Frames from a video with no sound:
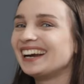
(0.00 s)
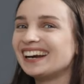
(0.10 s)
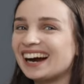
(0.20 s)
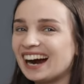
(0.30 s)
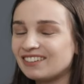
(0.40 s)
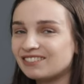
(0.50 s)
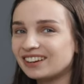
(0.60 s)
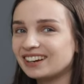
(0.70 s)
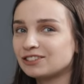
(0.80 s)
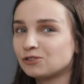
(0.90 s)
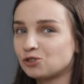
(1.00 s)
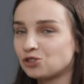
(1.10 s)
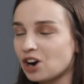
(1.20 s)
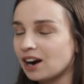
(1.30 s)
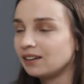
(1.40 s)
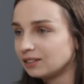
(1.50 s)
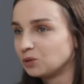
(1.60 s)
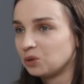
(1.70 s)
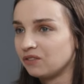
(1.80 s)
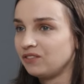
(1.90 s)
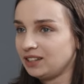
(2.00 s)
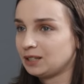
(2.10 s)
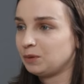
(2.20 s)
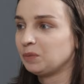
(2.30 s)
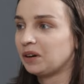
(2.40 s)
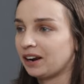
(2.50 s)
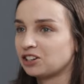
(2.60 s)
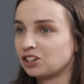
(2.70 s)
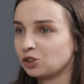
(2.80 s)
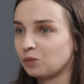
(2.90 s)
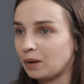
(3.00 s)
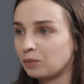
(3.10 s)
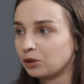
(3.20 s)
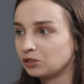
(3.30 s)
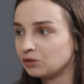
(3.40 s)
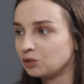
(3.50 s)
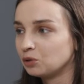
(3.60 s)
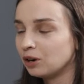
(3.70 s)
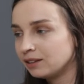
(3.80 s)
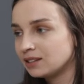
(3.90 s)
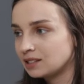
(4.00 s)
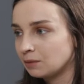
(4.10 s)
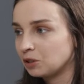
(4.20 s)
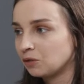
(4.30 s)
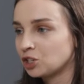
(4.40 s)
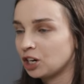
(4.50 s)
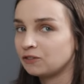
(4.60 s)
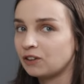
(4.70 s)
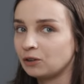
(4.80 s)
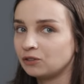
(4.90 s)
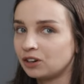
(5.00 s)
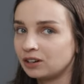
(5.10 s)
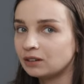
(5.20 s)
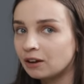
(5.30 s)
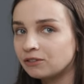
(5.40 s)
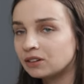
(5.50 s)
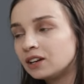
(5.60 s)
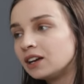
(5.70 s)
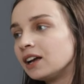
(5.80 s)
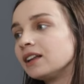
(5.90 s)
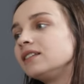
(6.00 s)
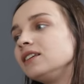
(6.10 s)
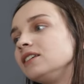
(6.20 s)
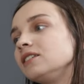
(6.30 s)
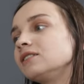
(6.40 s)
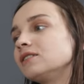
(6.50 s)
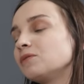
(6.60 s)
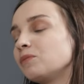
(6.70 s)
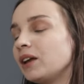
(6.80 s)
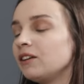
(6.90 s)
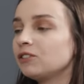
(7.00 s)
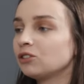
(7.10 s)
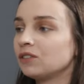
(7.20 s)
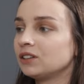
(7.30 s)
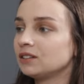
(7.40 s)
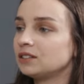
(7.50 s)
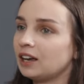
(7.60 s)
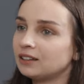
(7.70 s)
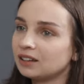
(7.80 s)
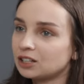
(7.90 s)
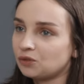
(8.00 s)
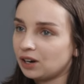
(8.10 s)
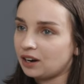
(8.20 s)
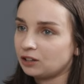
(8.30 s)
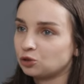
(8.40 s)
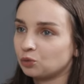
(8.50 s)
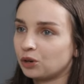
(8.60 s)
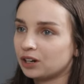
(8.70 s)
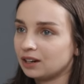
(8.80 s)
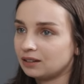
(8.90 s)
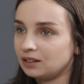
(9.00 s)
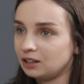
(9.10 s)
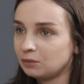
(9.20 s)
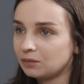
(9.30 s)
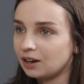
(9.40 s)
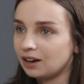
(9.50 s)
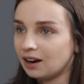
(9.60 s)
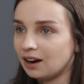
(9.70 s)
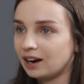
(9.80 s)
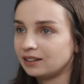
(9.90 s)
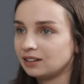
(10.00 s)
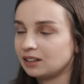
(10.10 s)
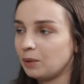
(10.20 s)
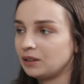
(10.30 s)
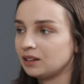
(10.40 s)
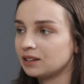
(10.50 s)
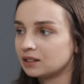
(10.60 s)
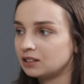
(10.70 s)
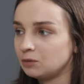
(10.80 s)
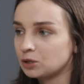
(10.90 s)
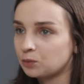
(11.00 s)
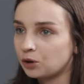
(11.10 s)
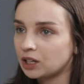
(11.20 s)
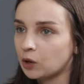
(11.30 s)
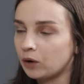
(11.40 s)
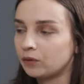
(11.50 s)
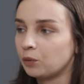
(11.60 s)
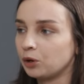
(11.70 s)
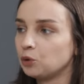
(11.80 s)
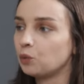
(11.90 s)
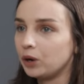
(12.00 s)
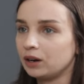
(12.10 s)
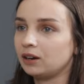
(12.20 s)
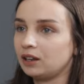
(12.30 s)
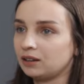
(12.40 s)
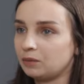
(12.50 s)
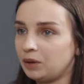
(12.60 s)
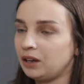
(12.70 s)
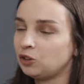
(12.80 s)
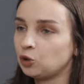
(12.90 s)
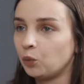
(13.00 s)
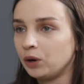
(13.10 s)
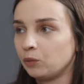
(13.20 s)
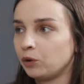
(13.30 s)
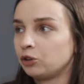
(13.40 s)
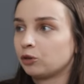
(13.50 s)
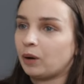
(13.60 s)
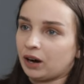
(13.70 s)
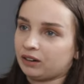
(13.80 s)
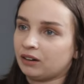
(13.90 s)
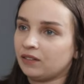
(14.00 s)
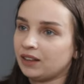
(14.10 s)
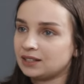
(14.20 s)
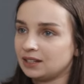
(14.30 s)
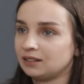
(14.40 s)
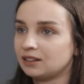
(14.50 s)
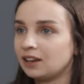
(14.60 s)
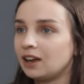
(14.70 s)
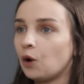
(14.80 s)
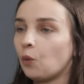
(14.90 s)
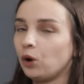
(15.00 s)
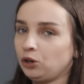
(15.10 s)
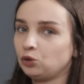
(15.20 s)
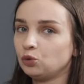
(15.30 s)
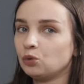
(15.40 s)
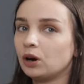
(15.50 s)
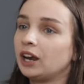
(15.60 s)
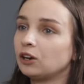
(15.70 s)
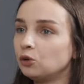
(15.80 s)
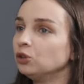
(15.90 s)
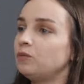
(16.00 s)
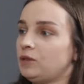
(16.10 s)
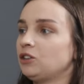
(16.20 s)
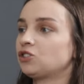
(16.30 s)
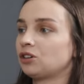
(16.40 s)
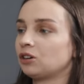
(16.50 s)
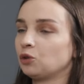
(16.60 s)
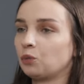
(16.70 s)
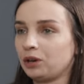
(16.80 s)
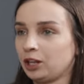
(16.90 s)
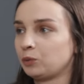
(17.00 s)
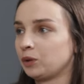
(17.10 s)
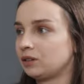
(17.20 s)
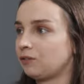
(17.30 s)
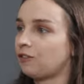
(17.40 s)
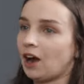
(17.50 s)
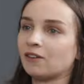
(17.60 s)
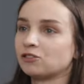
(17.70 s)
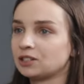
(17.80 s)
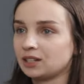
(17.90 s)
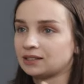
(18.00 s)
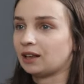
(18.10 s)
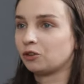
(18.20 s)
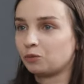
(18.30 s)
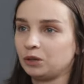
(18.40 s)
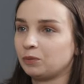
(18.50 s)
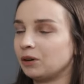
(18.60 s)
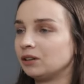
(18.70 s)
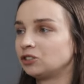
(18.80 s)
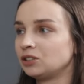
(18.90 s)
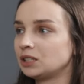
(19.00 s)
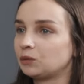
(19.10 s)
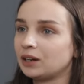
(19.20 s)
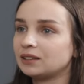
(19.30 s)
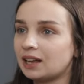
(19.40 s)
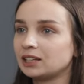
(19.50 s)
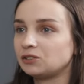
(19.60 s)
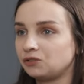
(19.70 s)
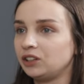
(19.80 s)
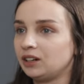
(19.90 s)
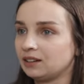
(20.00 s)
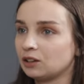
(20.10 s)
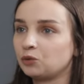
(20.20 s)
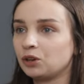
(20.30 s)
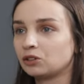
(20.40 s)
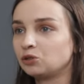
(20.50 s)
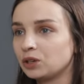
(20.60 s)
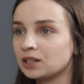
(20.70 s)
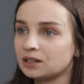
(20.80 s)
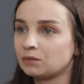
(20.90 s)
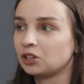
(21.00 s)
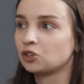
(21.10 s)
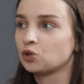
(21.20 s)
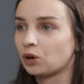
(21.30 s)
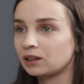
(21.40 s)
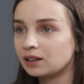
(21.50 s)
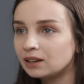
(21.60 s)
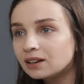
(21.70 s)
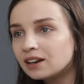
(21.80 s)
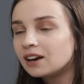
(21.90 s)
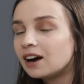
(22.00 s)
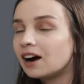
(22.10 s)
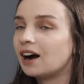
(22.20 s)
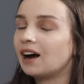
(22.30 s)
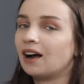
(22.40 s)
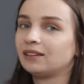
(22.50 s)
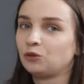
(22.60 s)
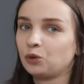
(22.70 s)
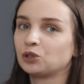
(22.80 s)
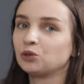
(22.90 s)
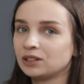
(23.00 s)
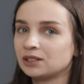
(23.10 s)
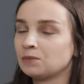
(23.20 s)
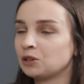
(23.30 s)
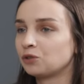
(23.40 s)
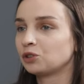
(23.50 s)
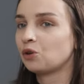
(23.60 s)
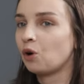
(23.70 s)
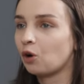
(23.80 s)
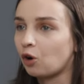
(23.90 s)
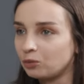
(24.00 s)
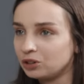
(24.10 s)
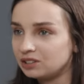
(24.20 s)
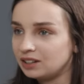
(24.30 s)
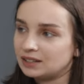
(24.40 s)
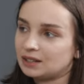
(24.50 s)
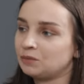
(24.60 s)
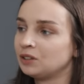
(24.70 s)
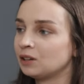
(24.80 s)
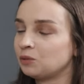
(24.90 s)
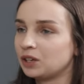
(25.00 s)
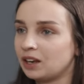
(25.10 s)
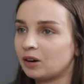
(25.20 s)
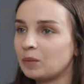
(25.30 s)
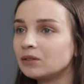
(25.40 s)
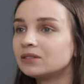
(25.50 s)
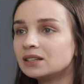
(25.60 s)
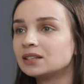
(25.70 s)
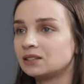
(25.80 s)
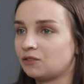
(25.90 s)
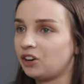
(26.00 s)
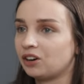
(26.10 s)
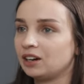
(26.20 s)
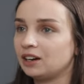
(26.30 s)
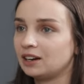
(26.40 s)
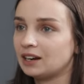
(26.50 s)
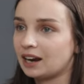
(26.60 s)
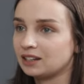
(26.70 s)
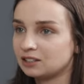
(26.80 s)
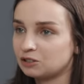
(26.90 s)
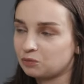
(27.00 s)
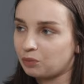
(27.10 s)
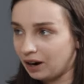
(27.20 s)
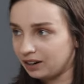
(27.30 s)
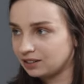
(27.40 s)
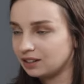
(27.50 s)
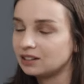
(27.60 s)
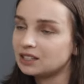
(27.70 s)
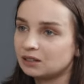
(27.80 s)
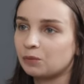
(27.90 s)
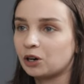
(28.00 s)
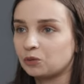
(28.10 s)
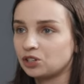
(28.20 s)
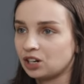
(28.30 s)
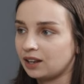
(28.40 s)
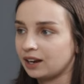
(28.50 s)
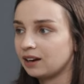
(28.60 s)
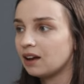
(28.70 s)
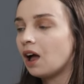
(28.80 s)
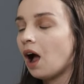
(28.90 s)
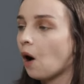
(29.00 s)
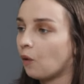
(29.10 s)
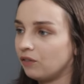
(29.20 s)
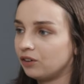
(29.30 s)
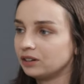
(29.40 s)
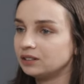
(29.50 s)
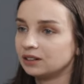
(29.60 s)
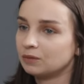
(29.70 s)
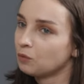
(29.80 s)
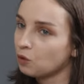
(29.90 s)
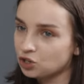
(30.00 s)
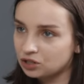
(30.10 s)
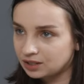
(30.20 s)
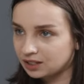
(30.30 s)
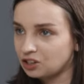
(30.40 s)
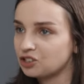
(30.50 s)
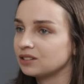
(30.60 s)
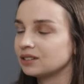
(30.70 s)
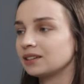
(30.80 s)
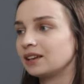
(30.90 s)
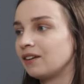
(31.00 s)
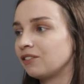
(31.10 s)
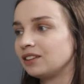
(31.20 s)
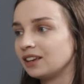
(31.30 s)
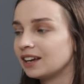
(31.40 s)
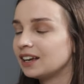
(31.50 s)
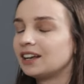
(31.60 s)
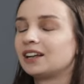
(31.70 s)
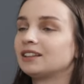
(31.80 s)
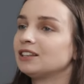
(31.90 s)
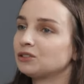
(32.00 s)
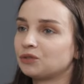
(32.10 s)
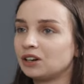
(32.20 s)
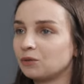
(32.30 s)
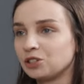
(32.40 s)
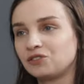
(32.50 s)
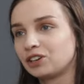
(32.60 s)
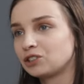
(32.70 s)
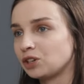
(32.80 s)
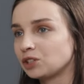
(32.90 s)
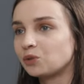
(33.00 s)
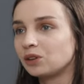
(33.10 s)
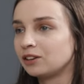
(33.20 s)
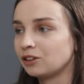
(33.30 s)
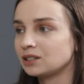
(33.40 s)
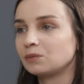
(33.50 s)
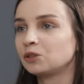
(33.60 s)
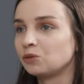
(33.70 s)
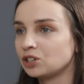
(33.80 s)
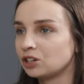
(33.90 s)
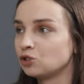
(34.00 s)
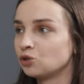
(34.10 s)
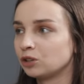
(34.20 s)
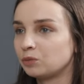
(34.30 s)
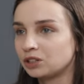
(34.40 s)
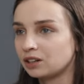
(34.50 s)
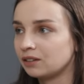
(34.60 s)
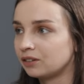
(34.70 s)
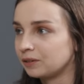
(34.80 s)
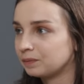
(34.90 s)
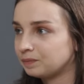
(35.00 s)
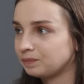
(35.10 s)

I, I really struggle to convince people actually to my point of view and this is something which i found very tough the benefit of it is I think it's really nice to work in a team. Uh, I think debating is a team sport. However, when you win in a debate, you win with your partner, and that's it. When you do a good major, you win it with five or six other people. So this is quite a nice feeling that we are doing something jointly, uh, that we are doing something for the whole community and something that we care about. This is a very nice part, and this is a part which I like. However, the motion discussions and everything, this really was very stressful and not something which I enjoyed particularly.